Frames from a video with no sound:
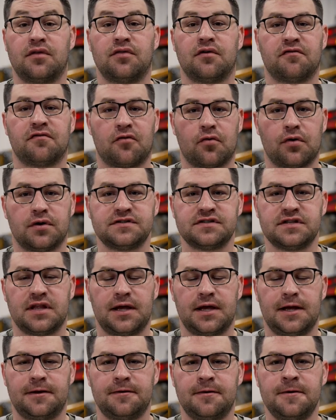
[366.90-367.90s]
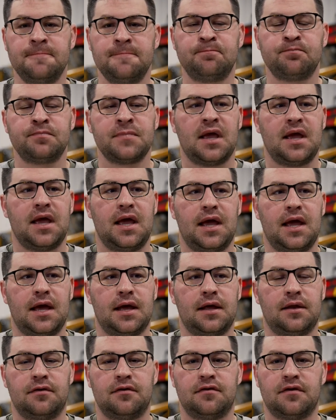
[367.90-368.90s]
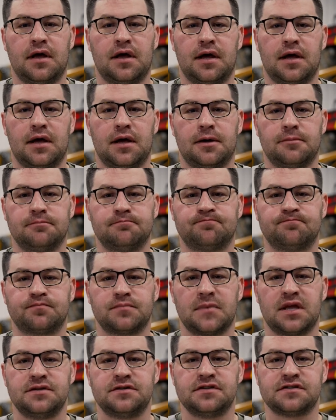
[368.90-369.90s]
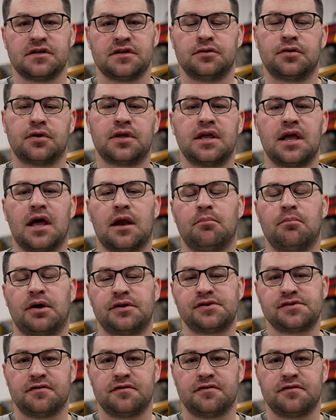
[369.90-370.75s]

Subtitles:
forest land, and just looking at a bunch